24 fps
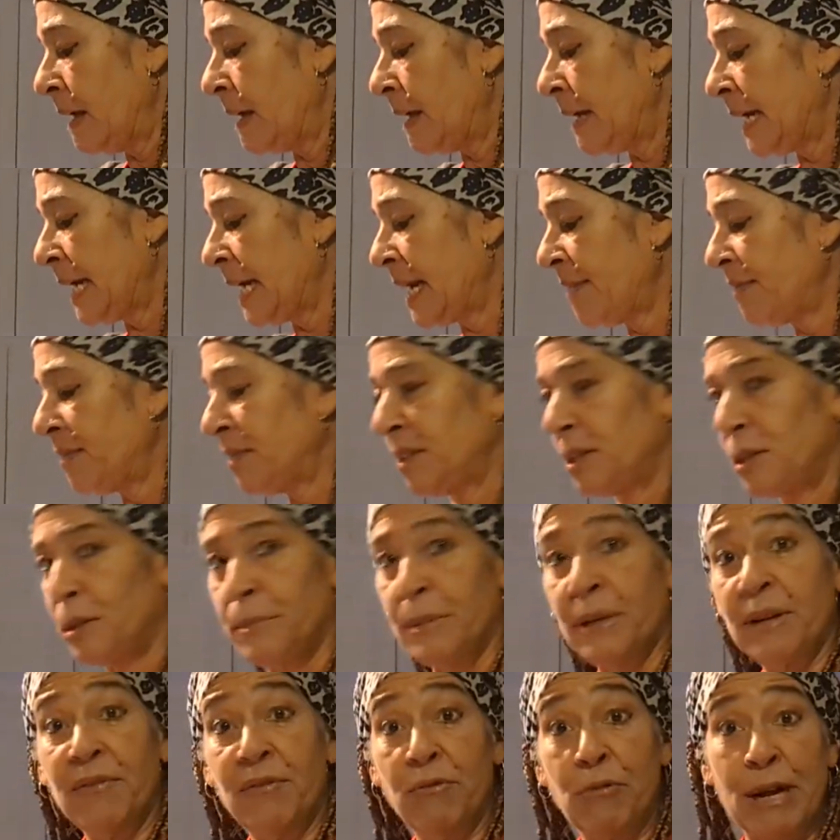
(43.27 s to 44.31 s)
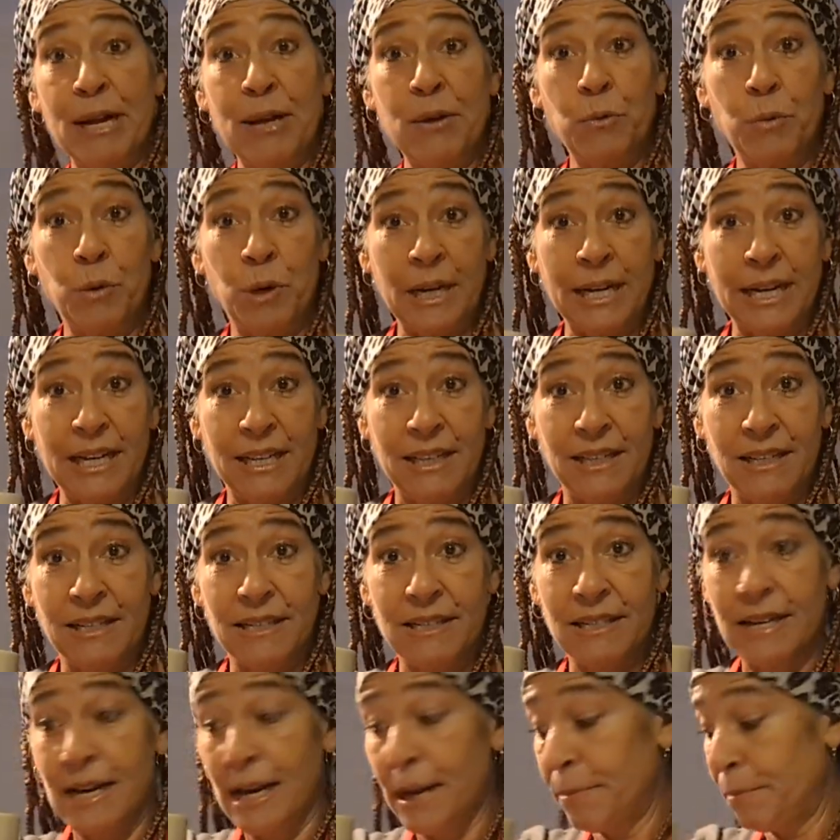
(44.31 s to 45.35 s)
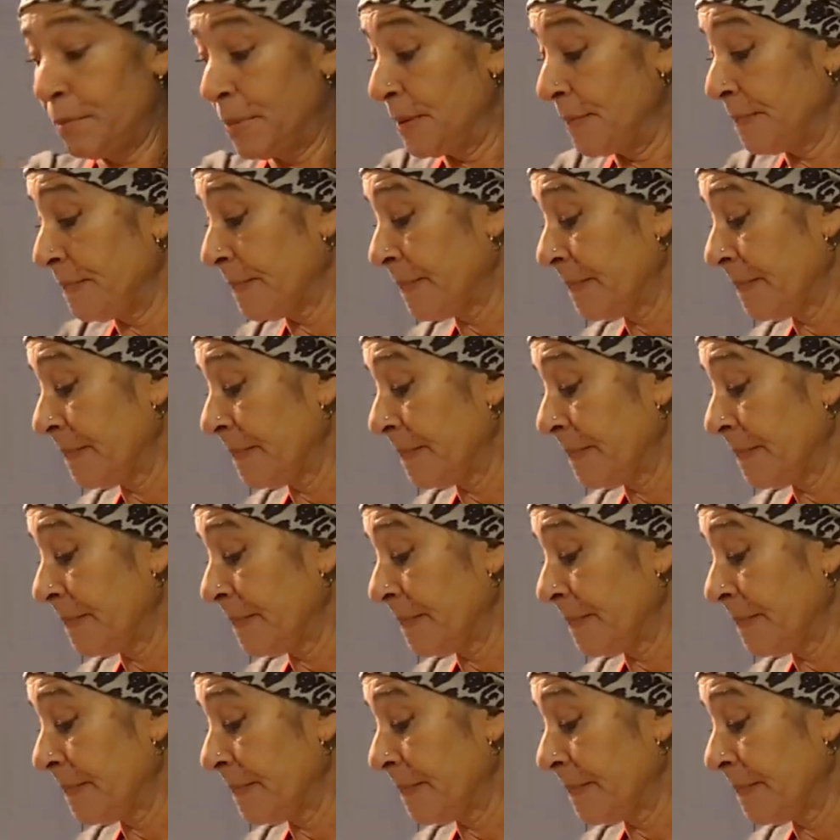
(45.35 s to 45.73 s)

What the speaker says: I have a little bit of white wine in this cup.